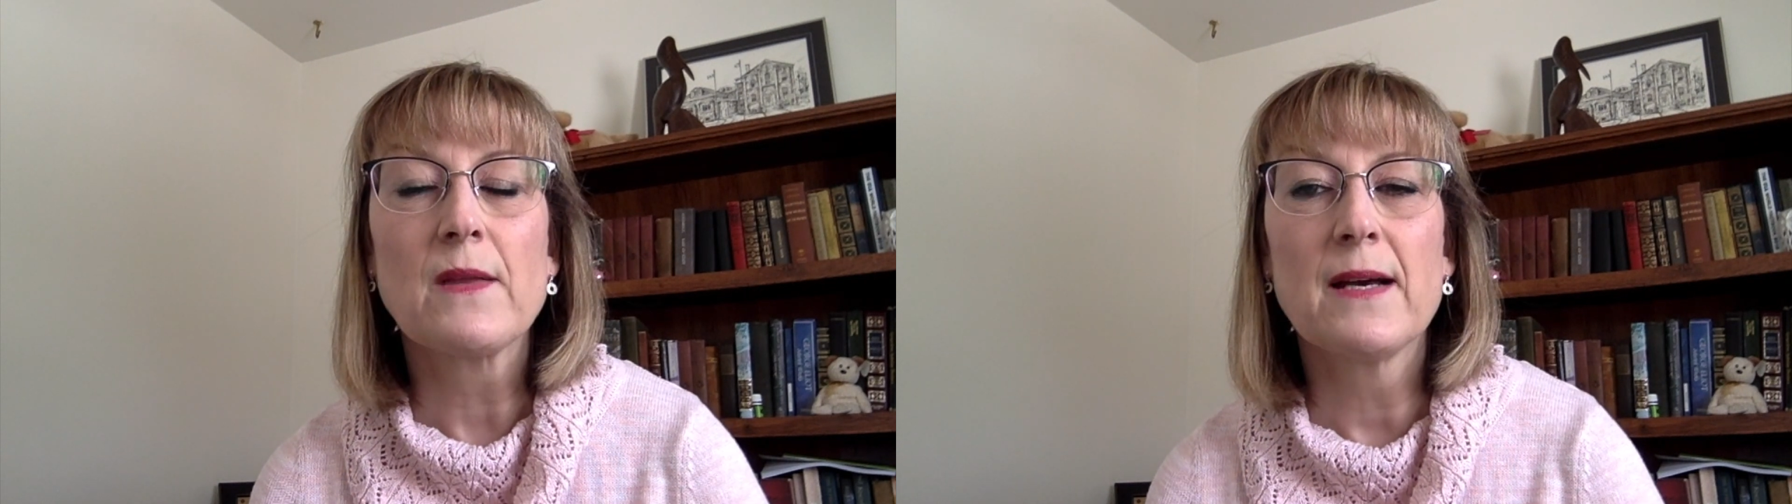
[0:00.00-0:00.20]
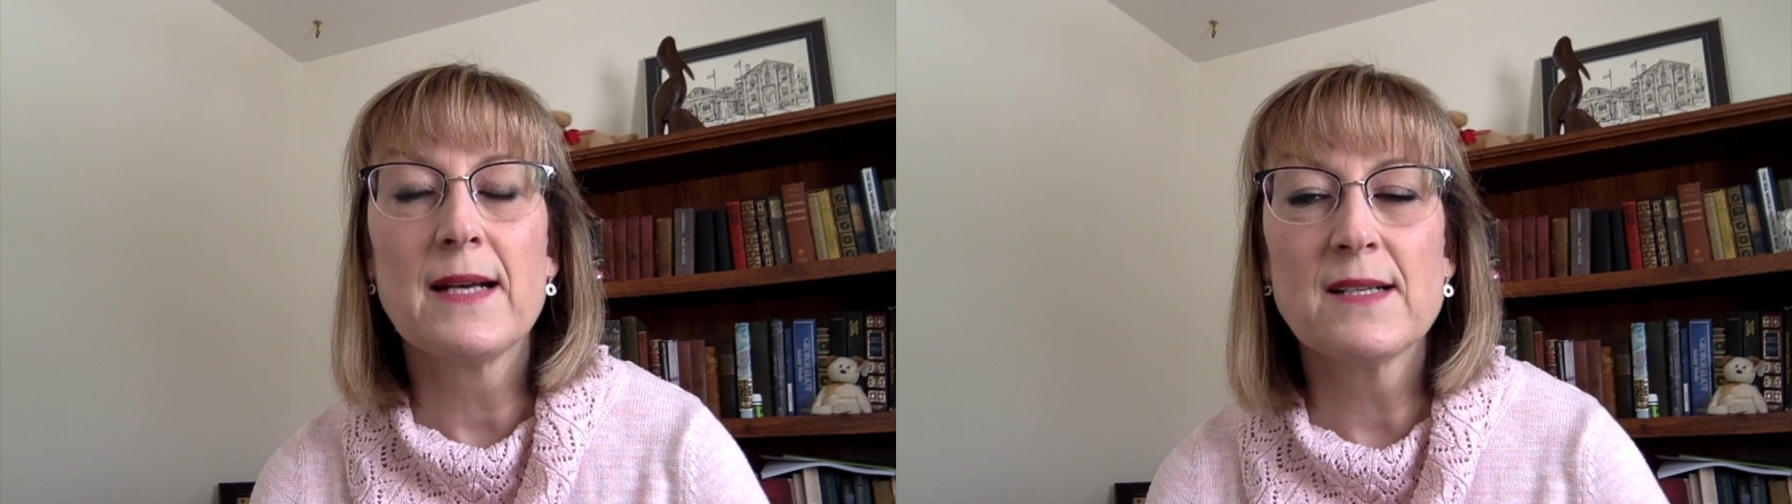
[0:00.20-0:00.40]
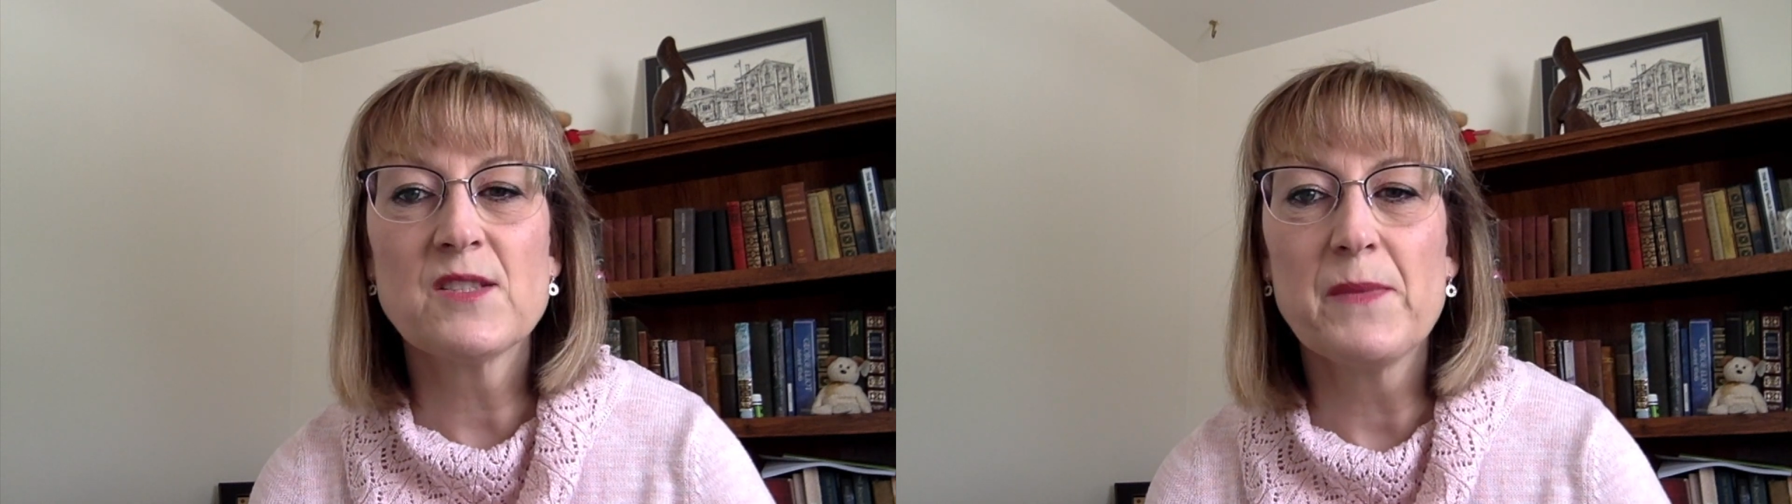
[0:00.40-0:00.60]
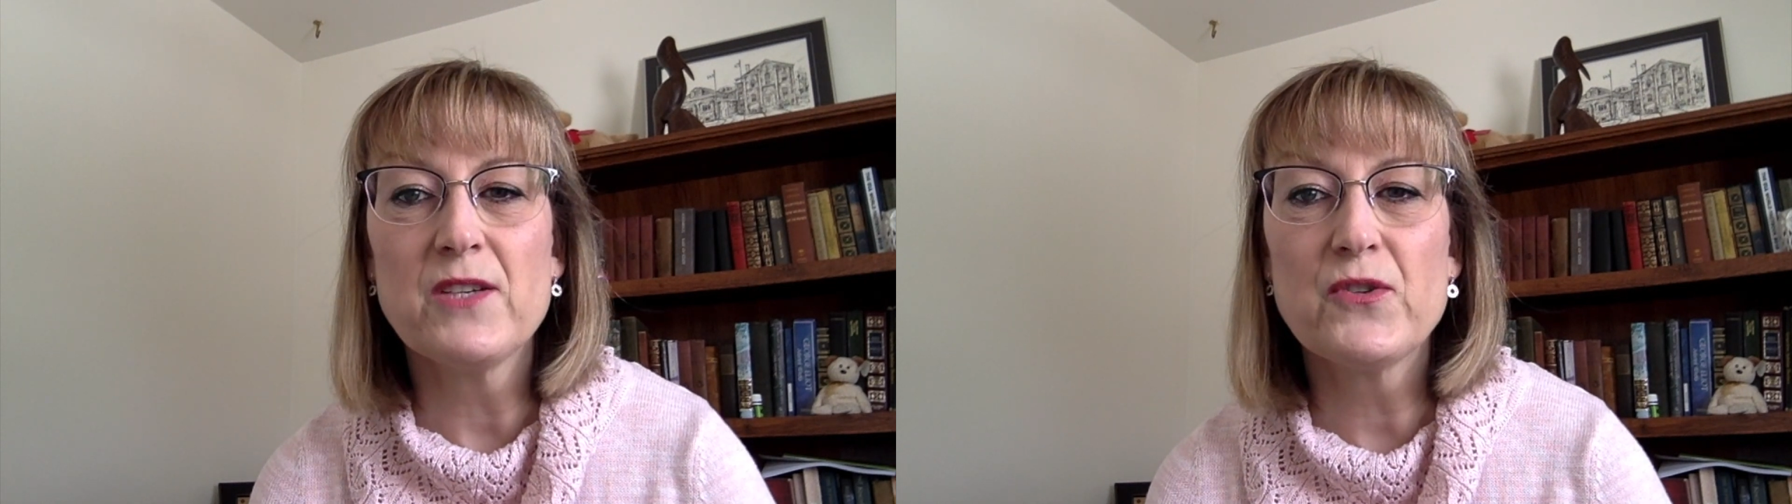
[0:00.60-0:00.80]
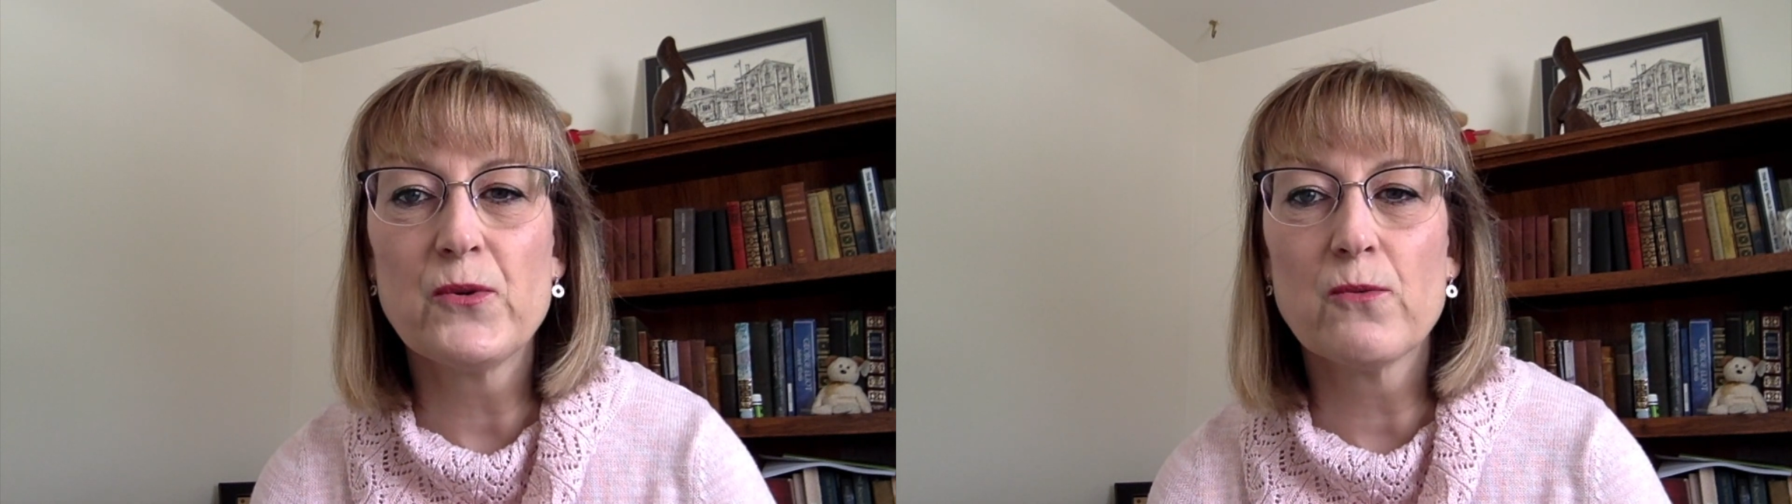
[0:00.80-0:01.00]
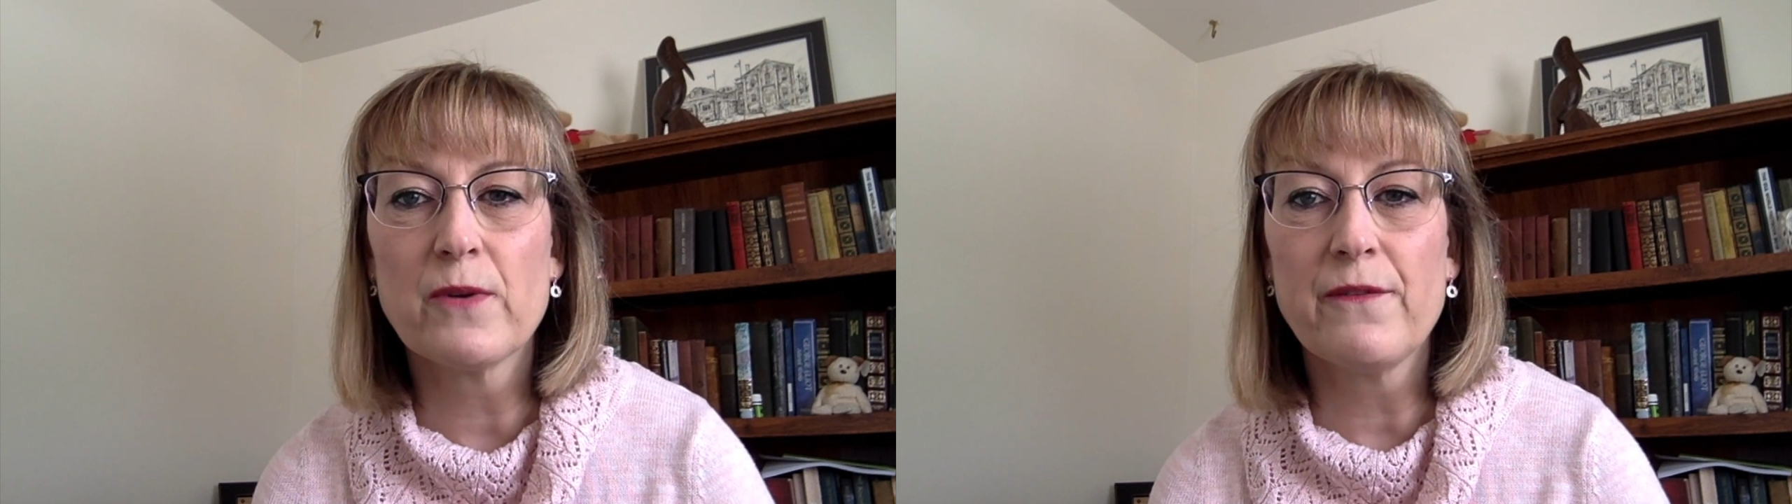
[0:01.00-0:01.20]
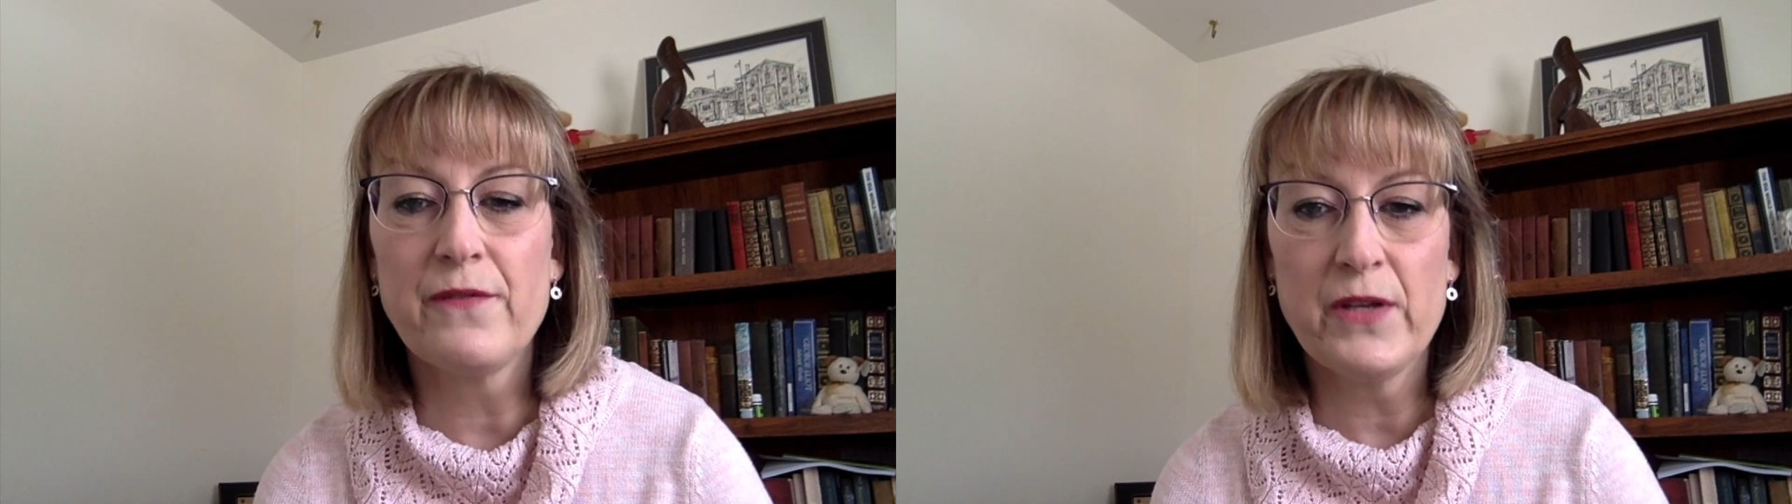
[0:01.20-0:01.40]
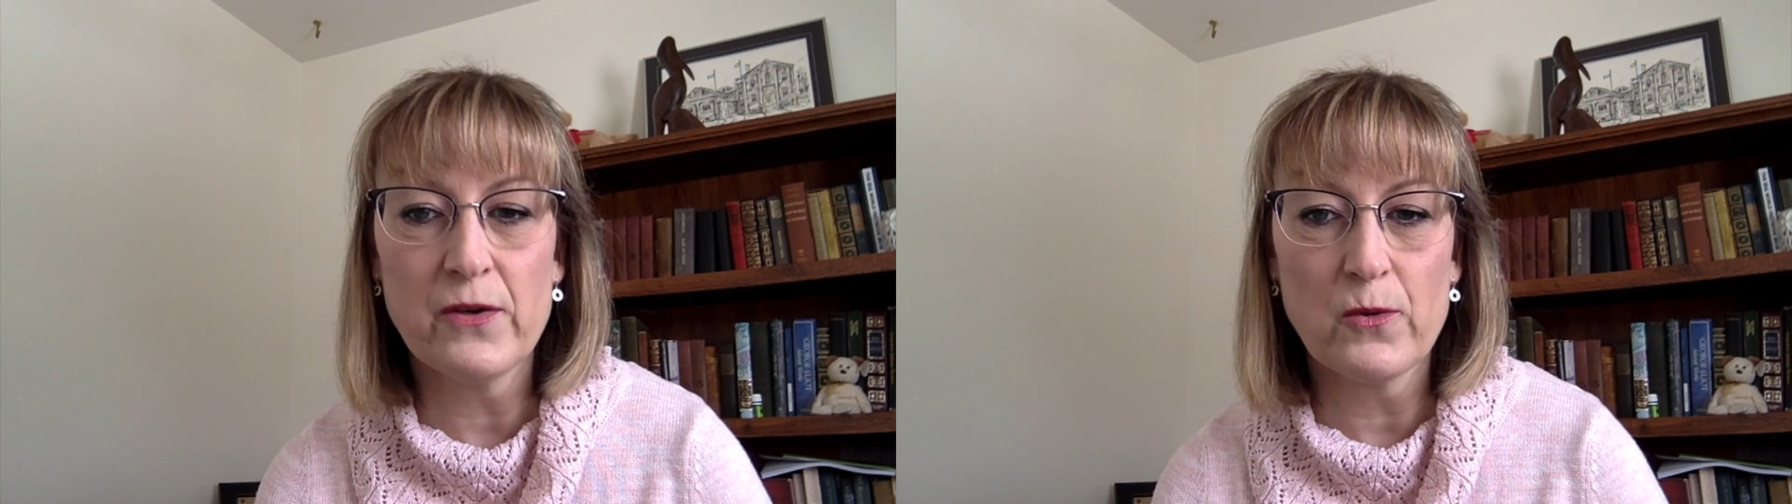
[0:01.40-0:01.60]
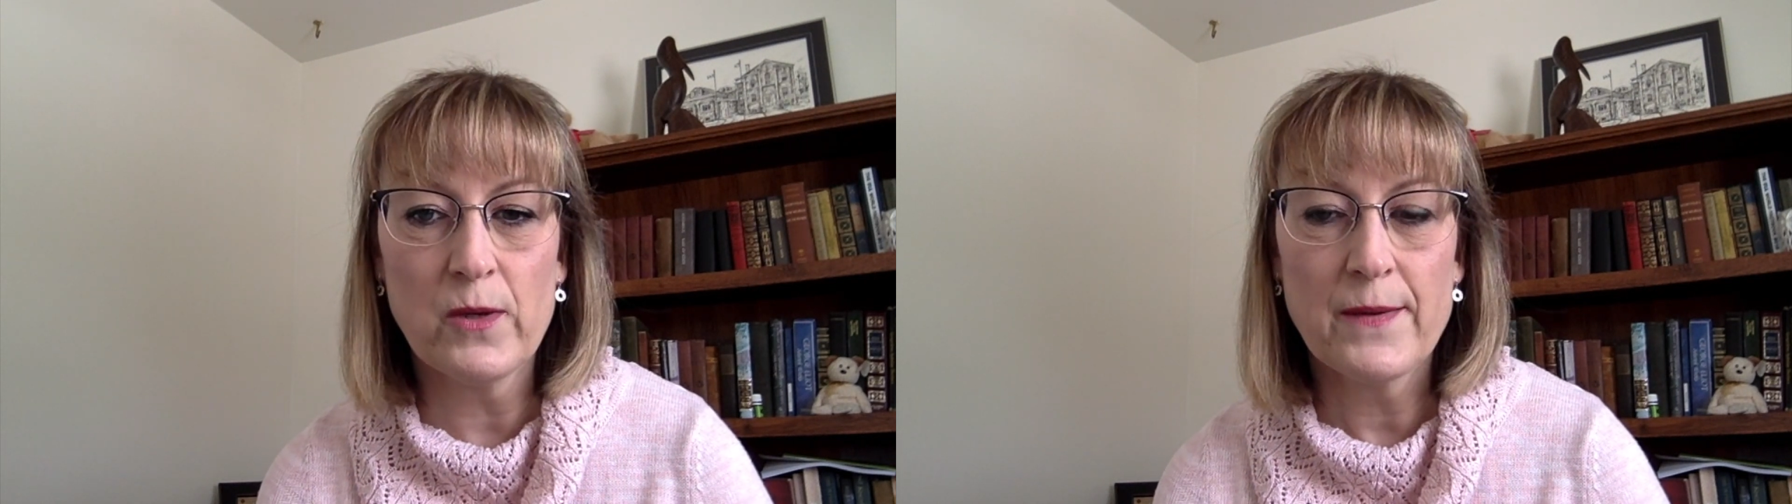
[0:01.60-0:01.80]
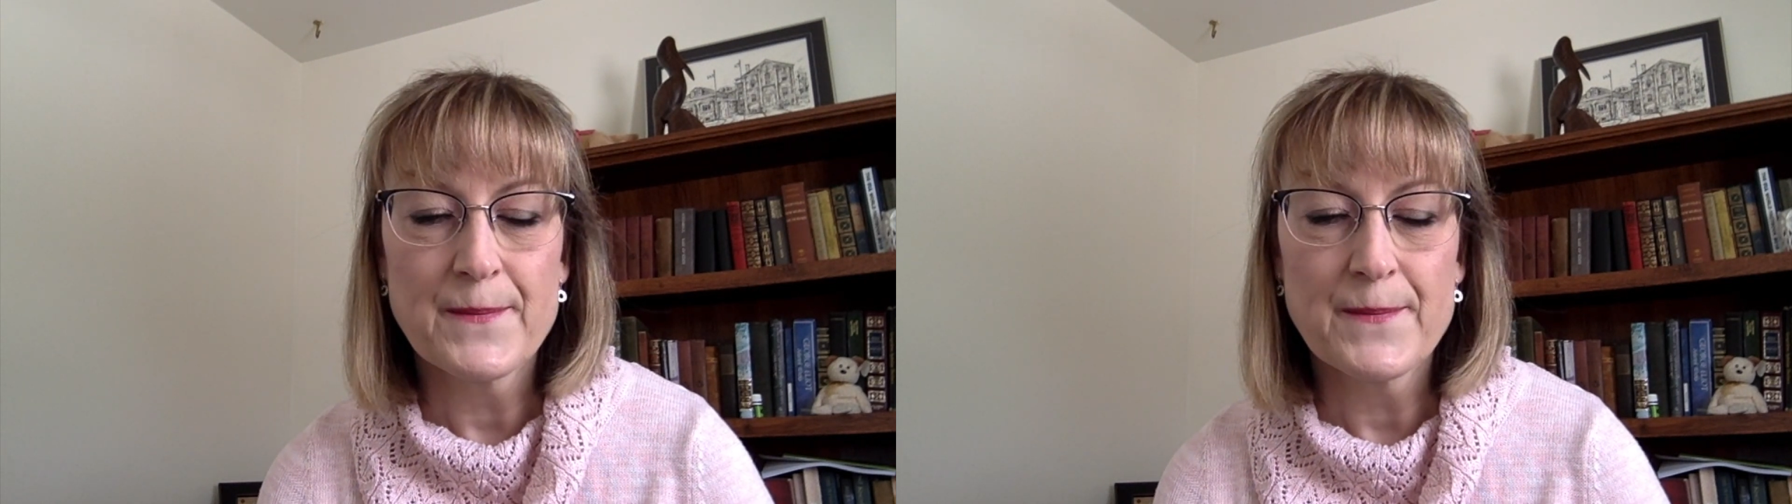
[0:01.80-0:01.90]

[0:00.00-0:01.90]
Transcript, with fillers: had asked me to review